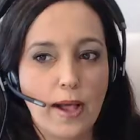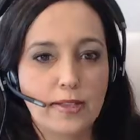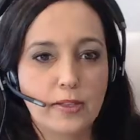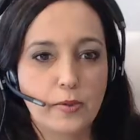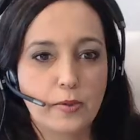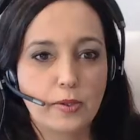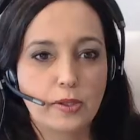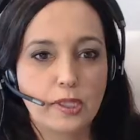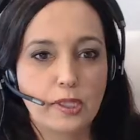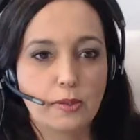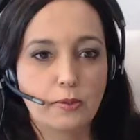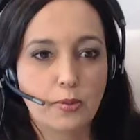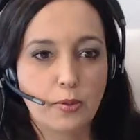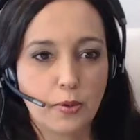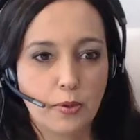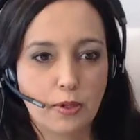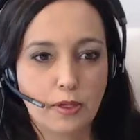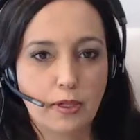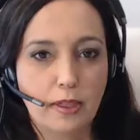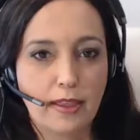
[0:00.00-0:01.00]
it's really
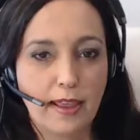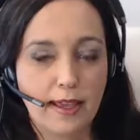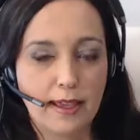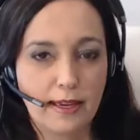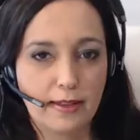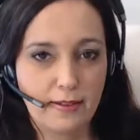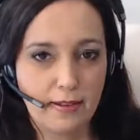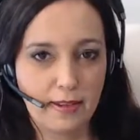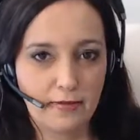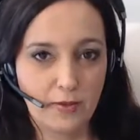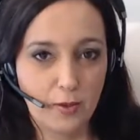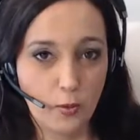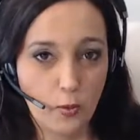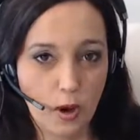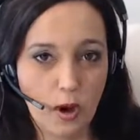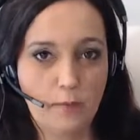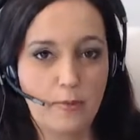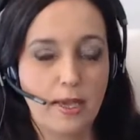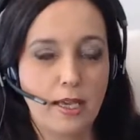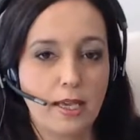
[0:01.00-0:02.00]
important that if
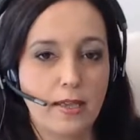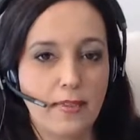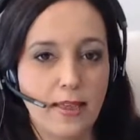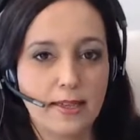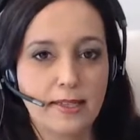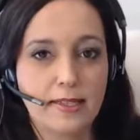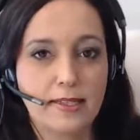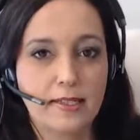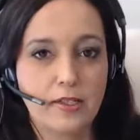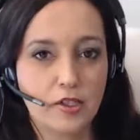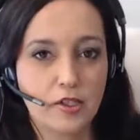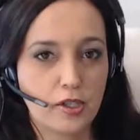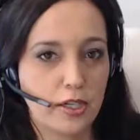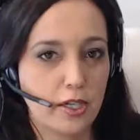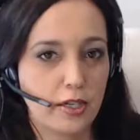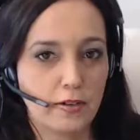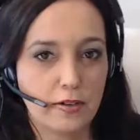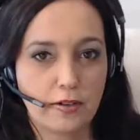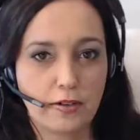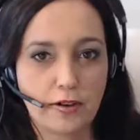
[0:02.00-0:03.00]
you are making that decision
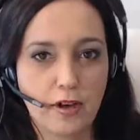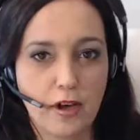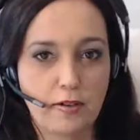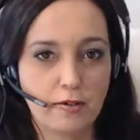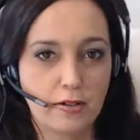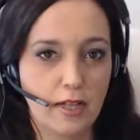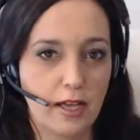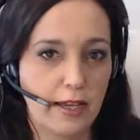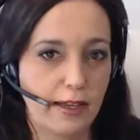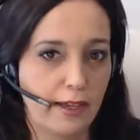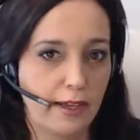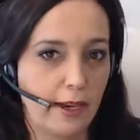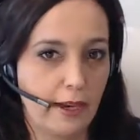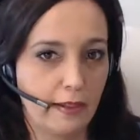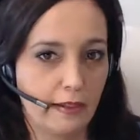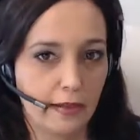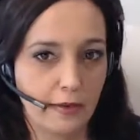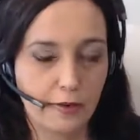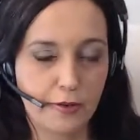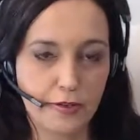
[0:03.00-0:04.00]
here, you're not relying on
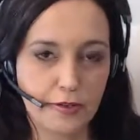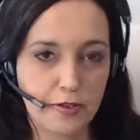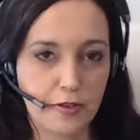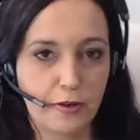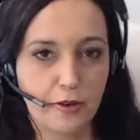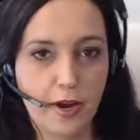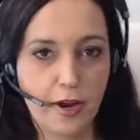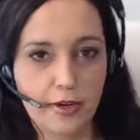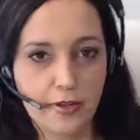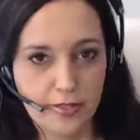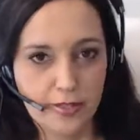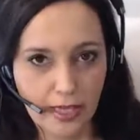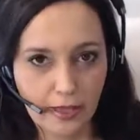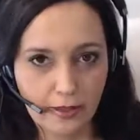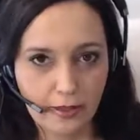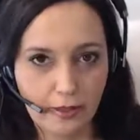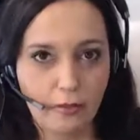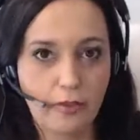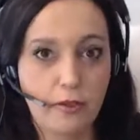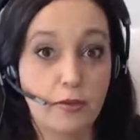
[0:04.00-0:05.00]
anything Kristin or I are
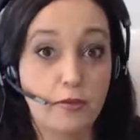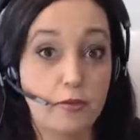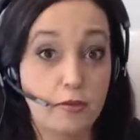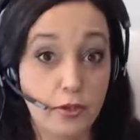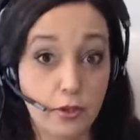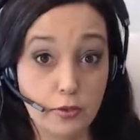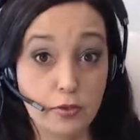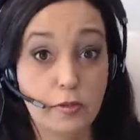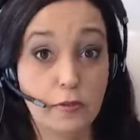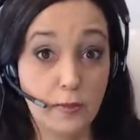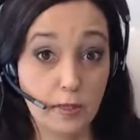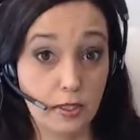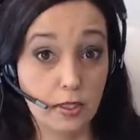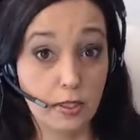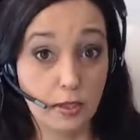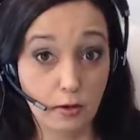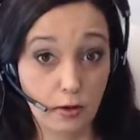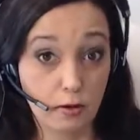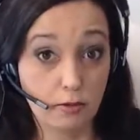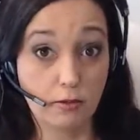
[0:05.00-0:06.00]
telling you, that you do speak
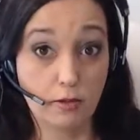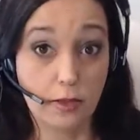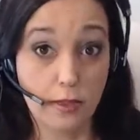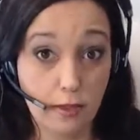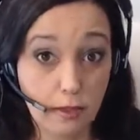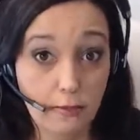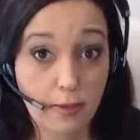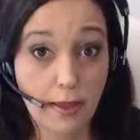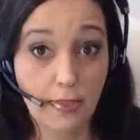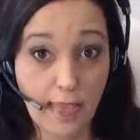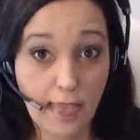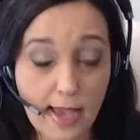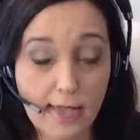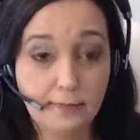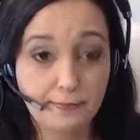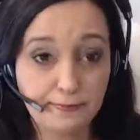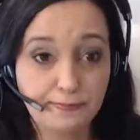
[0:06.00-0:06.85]
to your own lawyer about that.